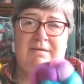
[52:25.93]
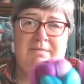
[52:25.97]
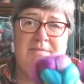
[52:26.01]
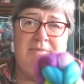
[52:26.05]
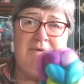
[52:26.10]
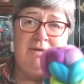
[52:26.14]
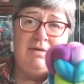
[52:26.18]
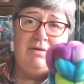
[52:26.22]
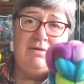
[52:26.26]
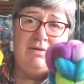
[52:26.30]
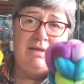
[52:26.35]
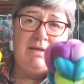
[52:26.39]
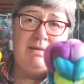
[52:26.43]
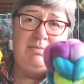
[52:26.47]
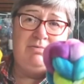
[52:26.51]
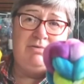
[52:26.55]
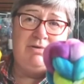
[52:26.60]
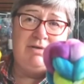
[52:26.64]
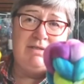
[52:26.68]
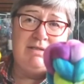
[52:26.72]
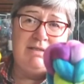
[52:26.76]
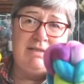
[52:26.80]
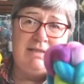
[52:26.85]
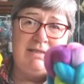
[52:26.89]
But aren't they
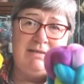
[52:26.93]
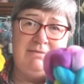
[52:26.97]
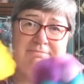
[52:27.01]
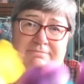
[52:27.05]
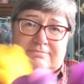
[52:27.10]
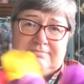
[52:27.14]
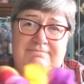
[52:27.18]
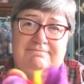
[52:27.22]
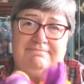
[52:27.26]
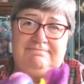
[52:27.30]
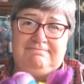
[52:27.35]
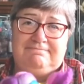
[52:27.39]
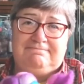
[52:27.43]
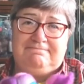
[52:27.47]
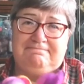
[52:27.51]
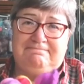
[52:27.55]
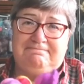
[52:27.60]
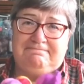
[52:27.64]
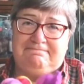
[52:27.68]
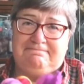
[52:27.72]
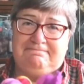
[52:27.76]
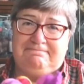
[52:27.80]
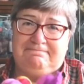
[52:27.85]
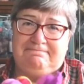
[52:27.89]
pretty?
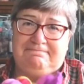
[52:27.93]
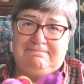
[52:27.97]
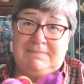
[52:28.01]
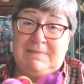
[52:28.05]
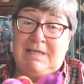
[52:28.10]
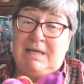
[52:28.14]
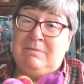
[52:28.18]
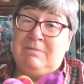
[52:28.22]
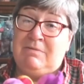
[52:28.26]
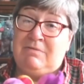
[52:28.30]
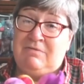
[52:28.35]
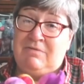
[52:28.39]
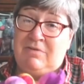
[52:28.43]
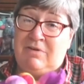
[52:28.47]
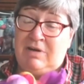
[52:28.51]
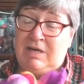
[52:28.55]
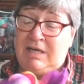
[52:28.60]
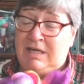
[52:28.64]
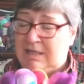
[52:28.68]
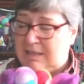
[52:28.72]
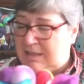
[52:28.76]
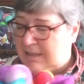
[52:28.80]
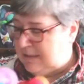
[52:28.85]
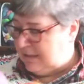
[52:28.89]
I'm a
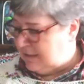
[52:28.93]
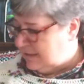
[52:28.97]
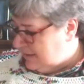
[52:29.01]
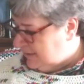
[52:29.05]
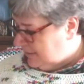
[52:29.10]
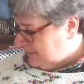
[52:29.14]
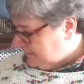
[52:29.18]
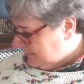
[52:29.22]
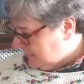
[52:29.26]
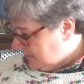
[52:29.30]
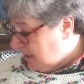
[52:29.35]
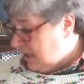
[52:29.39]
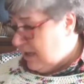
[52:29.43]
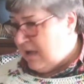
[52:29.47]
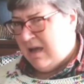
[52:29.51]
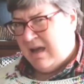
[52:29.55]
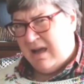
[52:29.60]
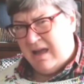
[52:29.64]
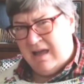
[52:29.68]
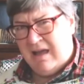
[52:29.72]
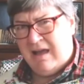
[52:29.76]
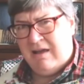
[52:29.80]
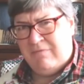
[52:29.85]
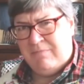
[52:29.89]
very lucky girl.
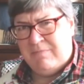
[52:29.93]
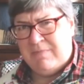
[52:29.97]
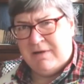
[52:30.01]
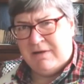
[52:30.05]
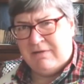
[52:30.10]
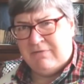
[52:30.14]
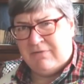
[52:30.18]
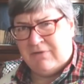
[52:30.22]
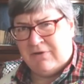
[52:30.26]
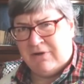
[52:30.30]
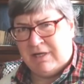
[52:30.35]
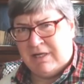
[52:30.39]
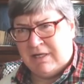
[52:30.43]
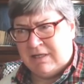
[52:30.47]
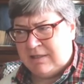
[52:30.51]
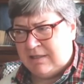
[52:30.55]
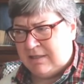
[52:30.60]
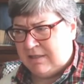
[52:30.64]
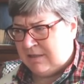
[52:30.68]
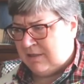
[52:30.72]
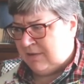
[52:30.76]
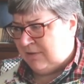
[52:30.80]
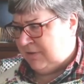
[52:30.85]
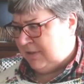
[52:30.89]
I have been a very
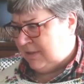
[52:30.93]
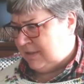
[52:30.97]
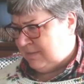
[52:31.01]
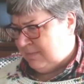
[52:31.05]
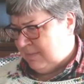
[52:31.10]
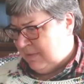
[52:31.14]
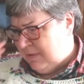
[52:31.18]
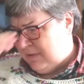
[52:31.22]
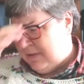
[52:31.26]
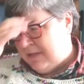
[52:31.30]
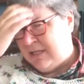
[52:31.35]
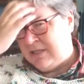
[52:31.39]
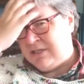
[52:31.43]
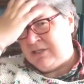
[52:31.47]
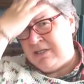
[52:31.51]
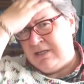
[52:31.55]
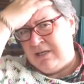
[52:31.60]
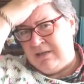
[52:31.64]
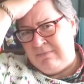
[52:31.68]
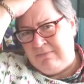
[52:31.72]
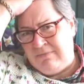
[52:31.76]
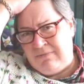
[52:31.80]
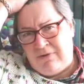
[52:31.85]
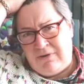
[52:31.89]
lucky girl this month,
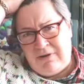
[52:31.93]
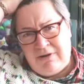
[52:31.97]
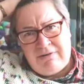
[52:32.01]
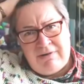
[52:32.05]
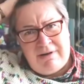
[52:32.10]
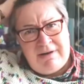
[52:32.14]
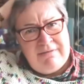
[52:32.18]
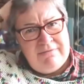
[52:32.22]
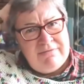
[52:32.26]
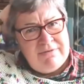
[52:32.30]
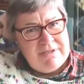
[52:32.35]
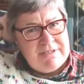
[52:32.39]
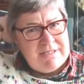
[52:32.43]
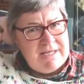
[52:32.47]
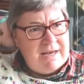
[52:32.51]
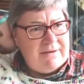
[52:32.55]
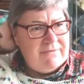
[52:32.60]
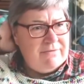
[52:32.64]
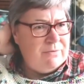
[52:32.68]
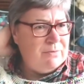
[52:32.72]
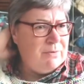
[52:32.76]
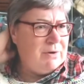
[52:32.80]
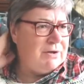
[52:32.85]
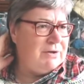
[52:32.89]
actually. I'm very grateful to
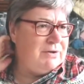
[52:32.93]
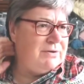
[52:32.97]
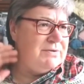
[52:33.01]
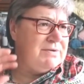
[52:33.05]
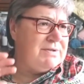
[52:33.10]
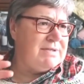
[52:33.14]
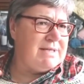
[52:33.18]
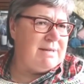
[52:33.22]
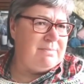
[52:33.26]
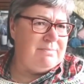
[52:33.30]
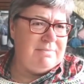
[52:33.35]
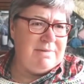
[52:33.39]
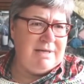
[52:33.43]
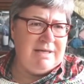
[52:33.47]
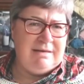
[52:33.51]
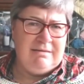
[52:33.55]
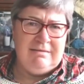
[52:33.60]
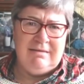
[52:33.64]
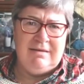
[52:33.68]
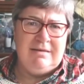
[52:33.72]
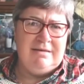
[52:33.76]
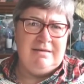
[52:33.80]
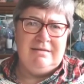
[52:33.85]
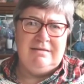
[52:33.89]
everyone who sent me
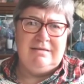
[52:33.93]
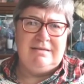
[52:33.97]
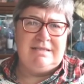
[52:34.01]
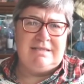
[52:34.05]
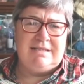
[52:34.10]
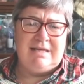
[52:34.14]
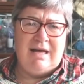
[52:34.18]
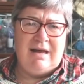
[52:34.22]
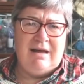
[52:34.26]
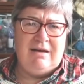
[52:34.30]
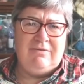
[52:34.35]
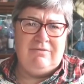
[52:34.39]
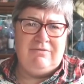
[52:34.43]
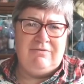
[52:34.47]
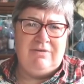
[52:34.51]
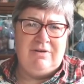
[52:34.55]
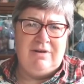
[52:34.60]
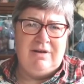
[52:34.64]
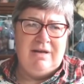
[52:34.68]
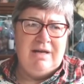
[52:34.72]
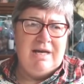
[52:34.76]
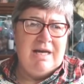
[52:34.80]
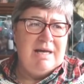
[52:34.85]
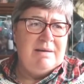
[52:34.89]
stuff
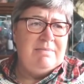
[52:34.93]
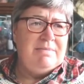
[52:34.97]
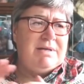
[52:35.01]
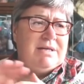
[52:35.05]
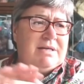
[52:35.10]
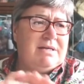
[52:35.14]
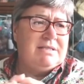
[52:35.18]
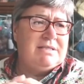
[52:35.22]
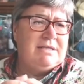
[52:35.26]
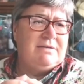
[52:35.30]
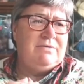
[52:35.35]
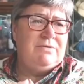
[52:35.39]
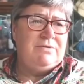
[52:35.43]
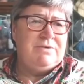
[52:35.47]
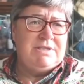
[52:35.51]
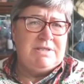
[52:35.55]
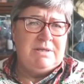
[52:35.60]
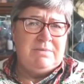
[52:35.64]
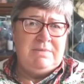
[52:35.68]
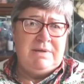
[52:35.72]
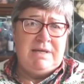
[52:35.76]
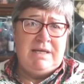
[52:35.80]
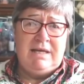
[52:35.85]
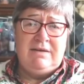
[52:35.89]
because I've
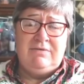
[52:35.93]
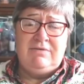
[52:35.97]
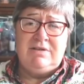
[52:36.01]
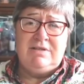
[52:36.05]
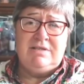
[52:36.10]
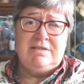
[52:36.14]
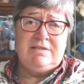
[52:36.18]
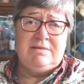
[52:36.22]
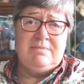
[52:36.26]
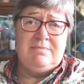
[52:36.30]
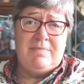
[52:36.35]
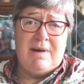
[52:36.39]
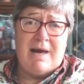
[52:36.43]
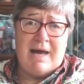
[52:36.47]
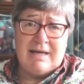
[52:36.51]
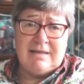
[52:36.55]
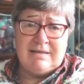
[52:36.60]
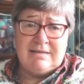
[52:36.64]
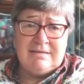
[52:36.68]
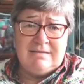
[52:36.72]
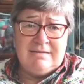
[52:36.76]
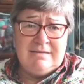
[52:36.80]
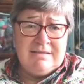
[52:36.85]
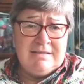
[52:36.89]
also been given some
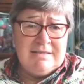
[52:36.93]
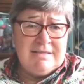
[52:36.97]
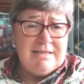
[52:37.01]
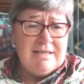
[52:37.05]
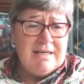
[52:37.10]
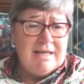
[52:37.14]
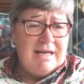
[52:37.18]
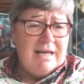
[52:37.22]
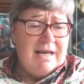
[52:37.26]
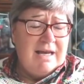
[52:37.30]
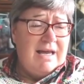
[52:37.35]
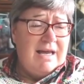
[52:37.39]
patterns.